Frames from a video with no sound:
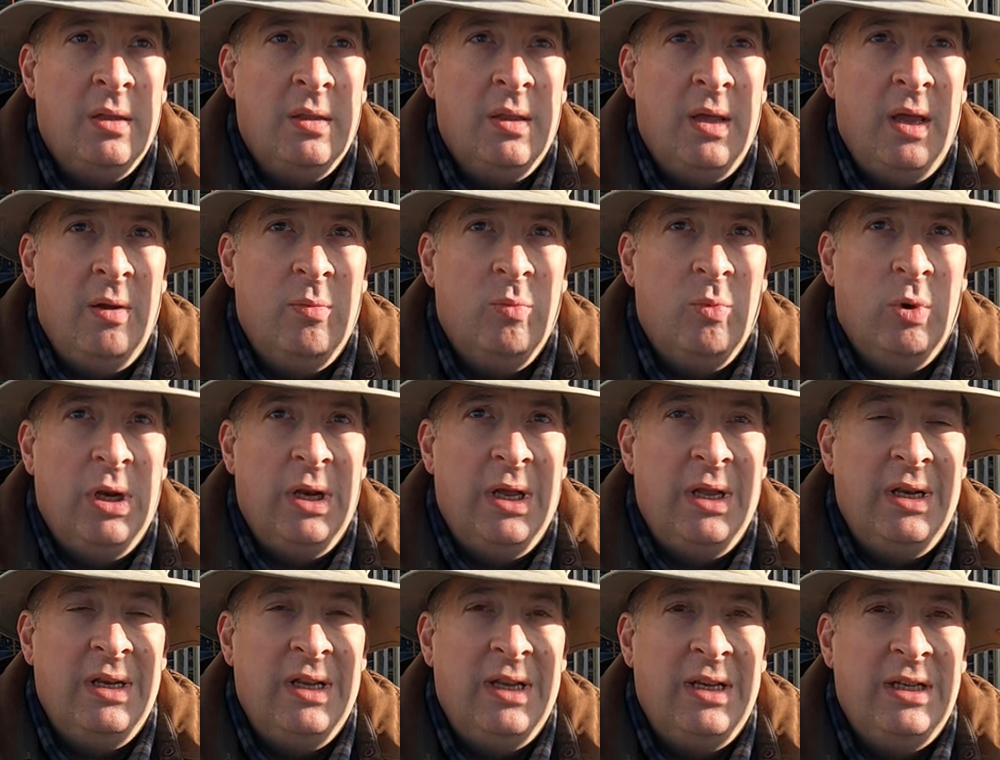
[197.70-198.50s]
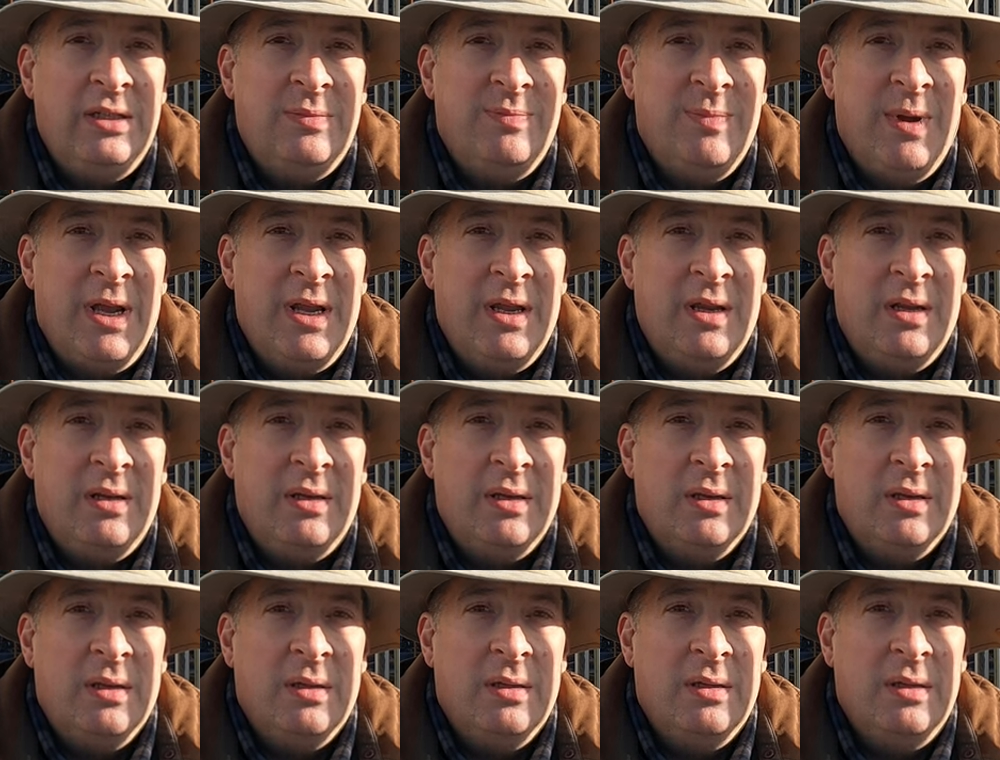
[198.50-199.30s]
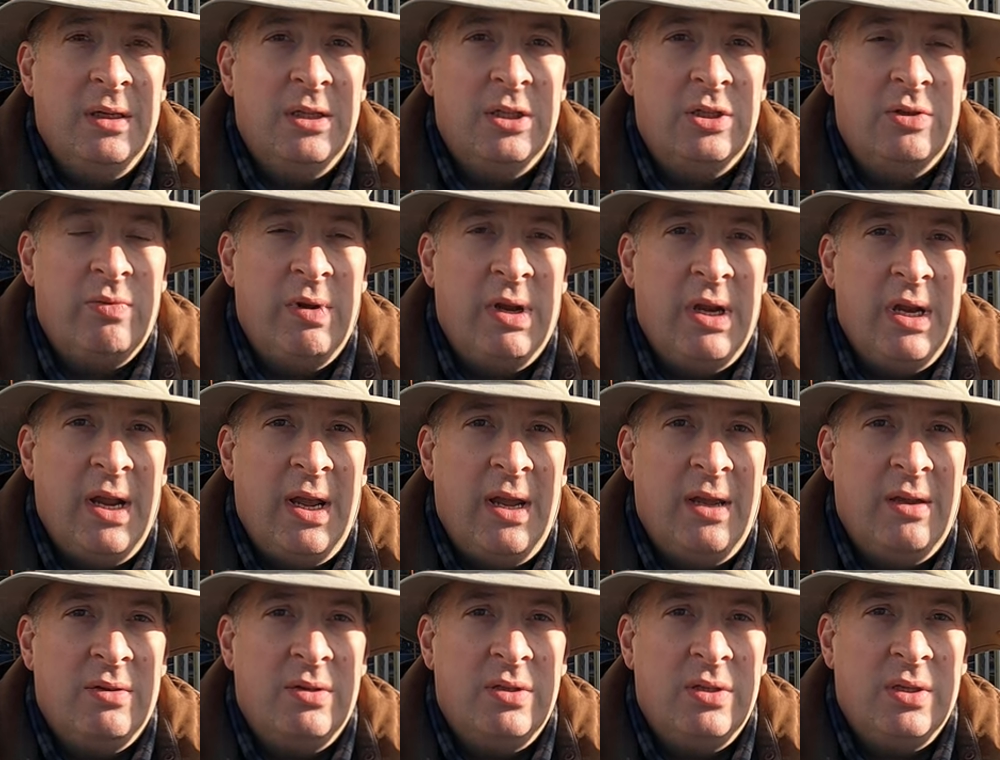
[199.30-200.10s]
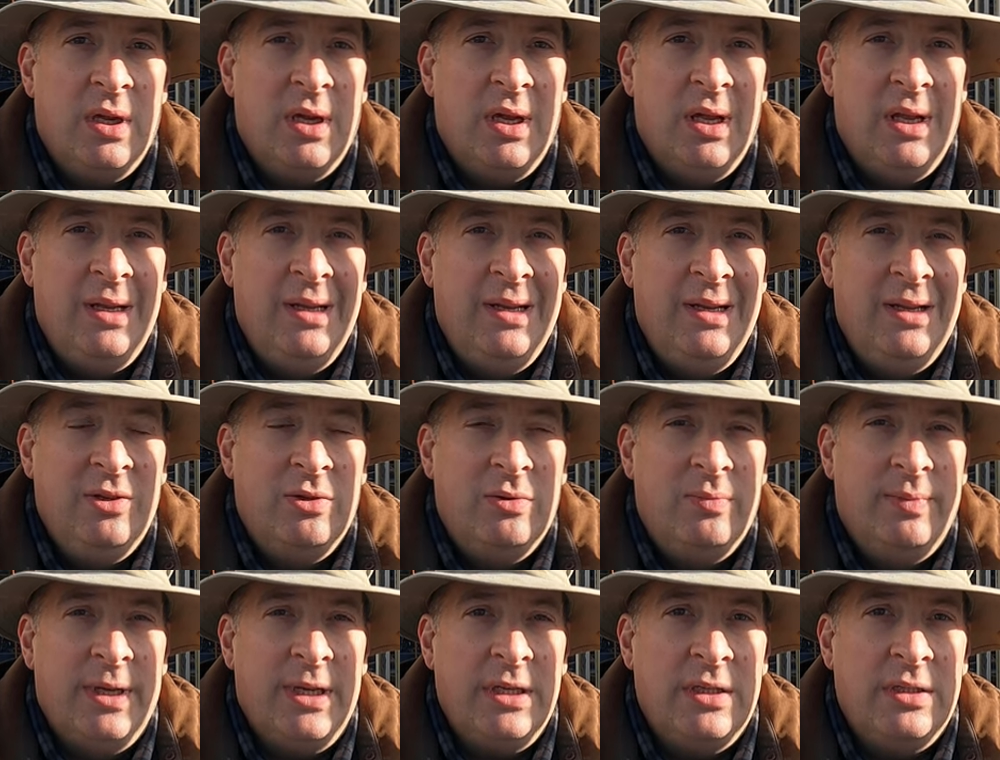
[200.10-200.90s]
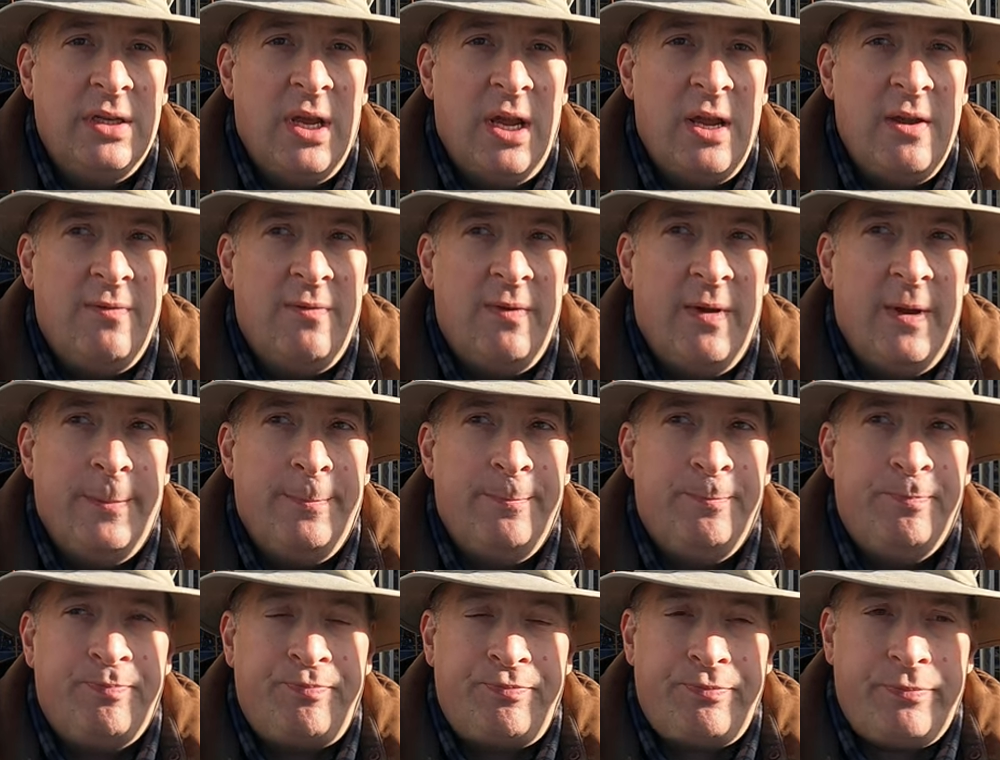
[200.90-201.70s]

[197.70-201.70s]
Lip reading: That will at least make this greenhouse a little bit safer.